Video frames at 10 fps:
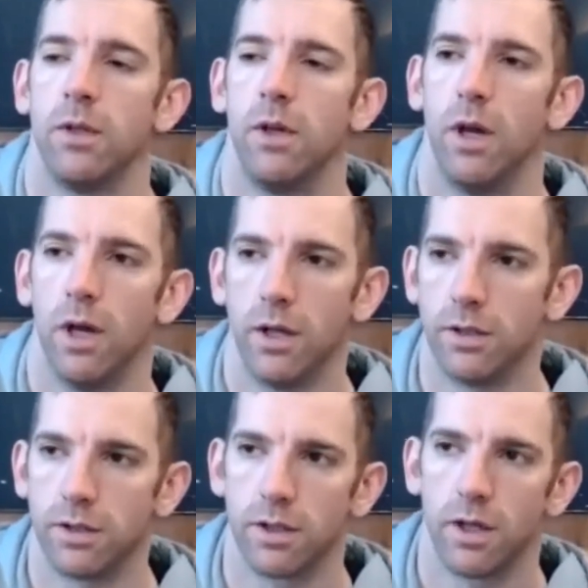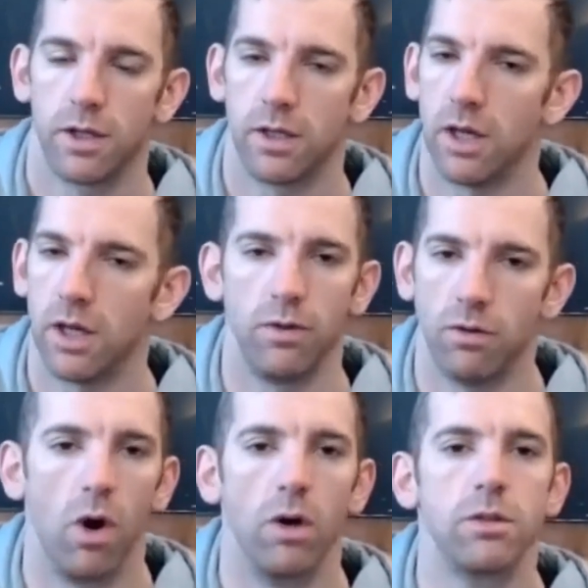and give
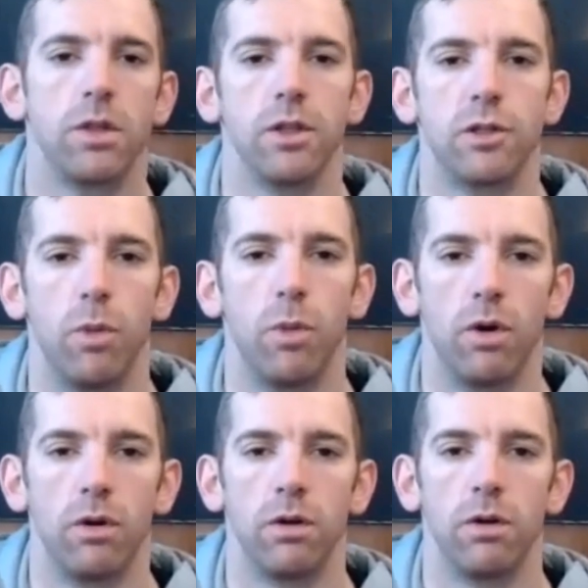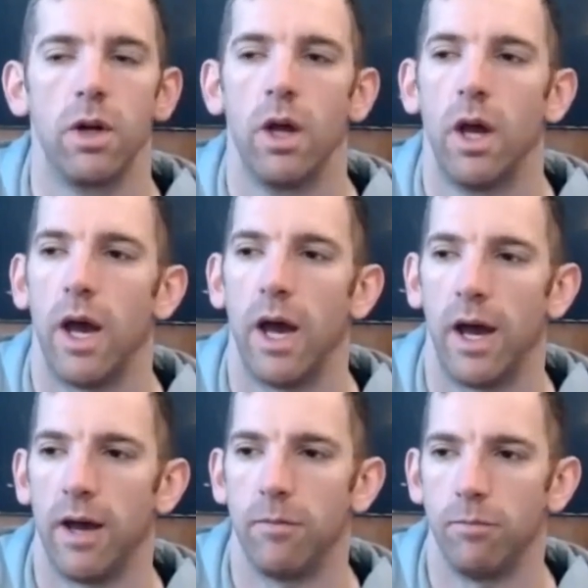your all to the sport,
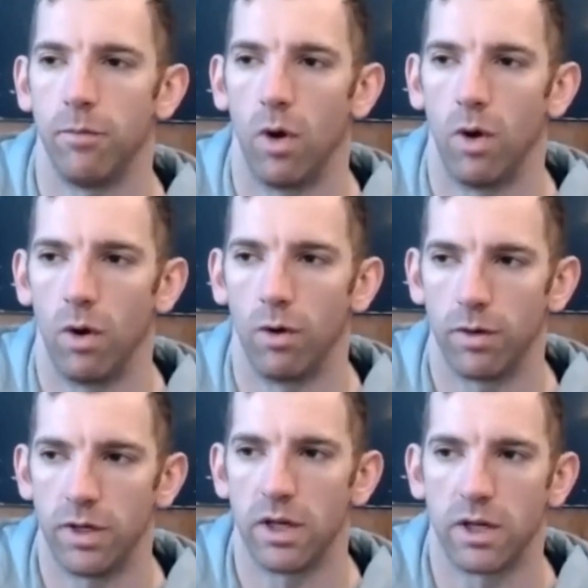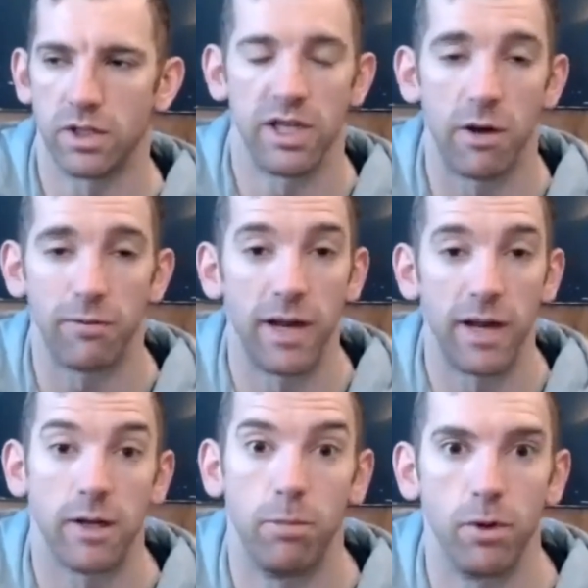or see how far
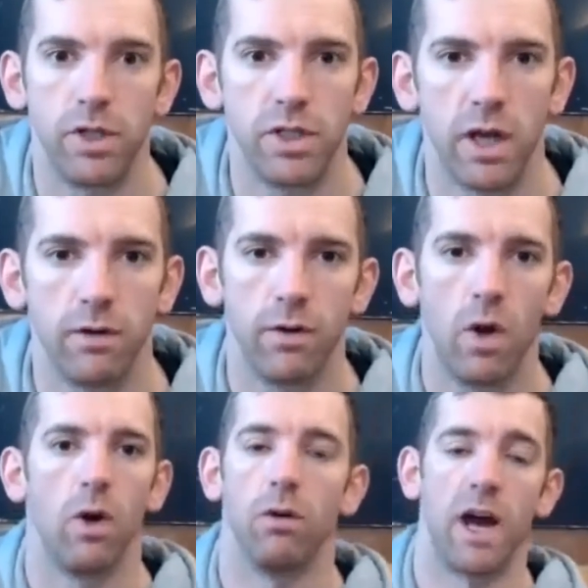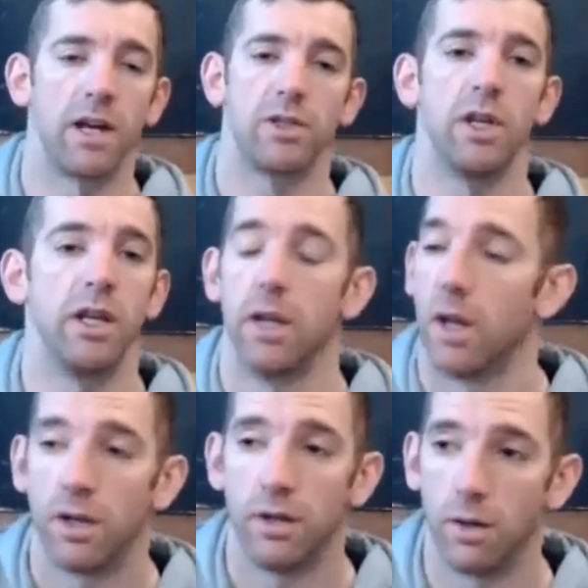you can push yourself, or actually,
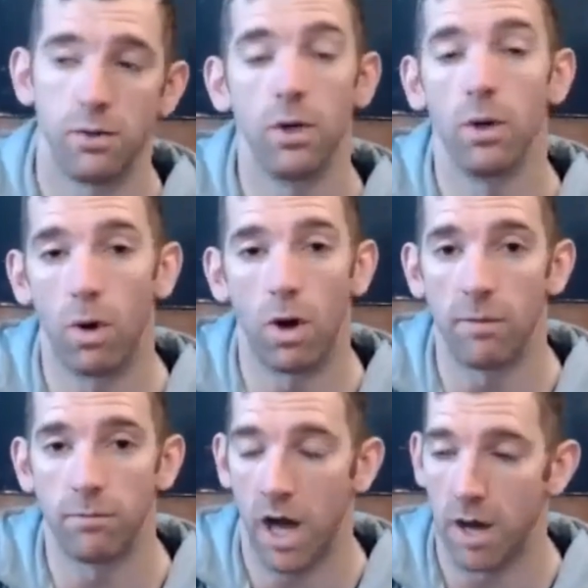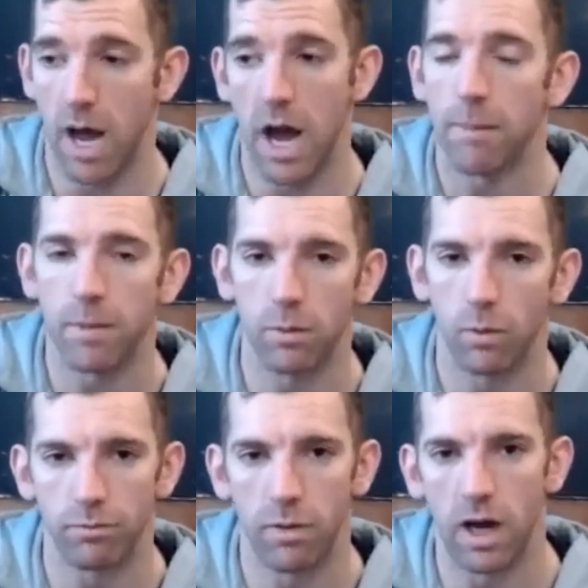no, do you know what? I'm happy
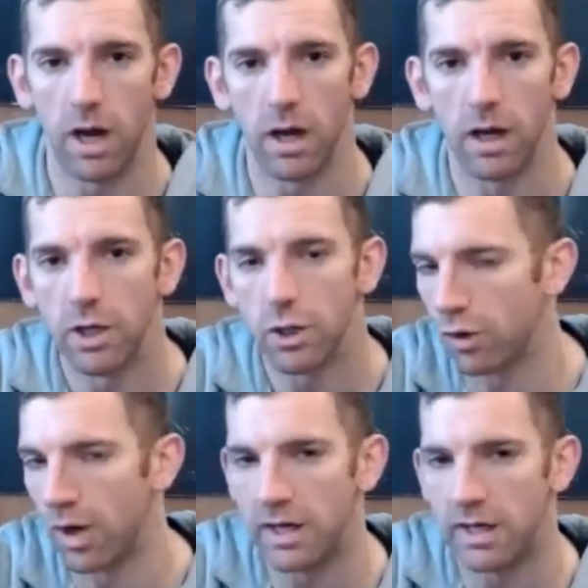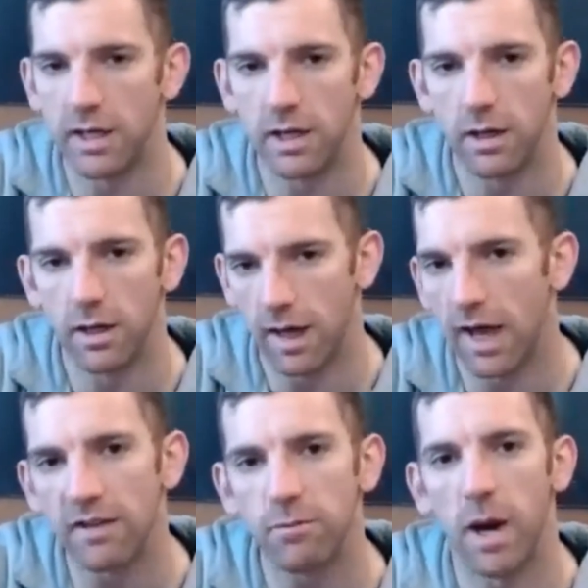with my training
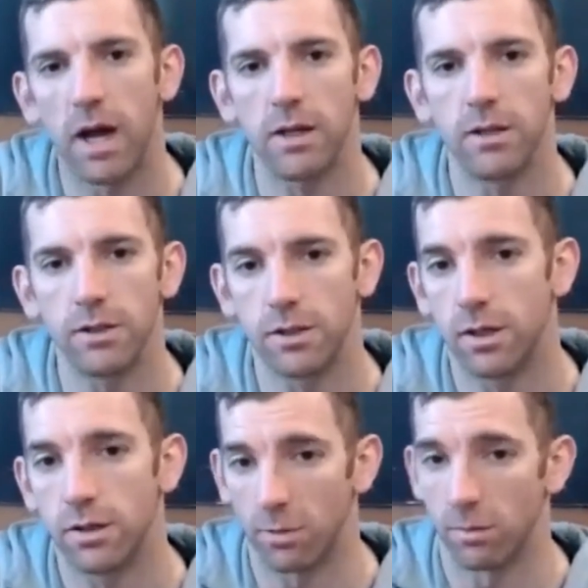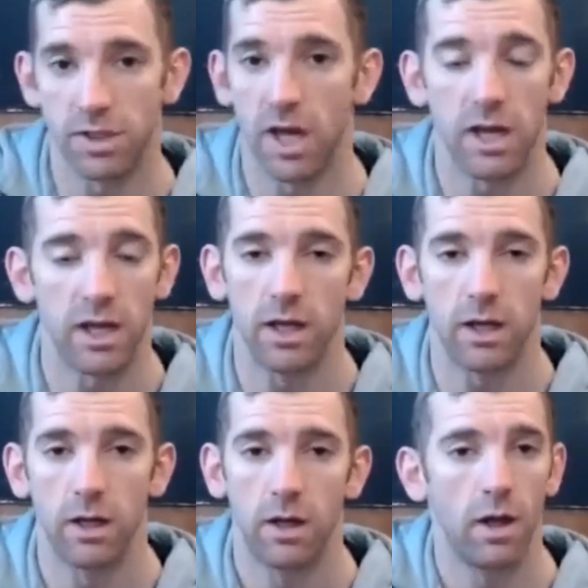life balance, so I'm going to stay
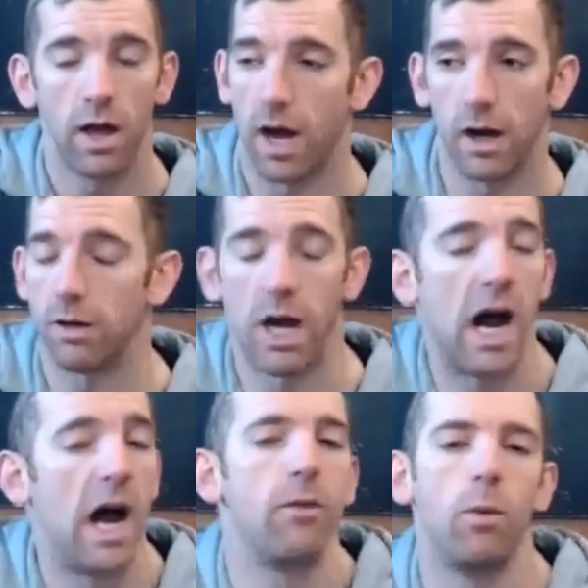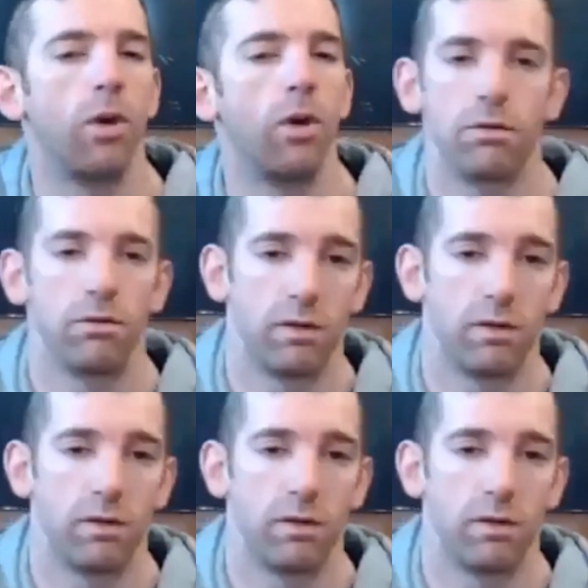here. Either one.